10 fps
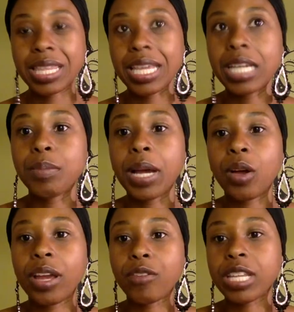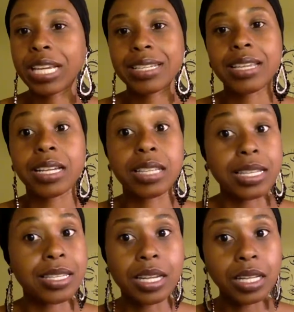think about everything I said, because
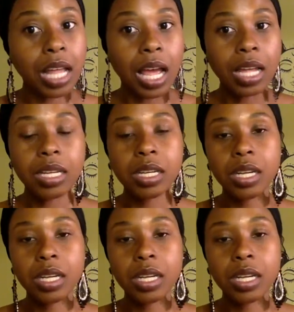I said a lot.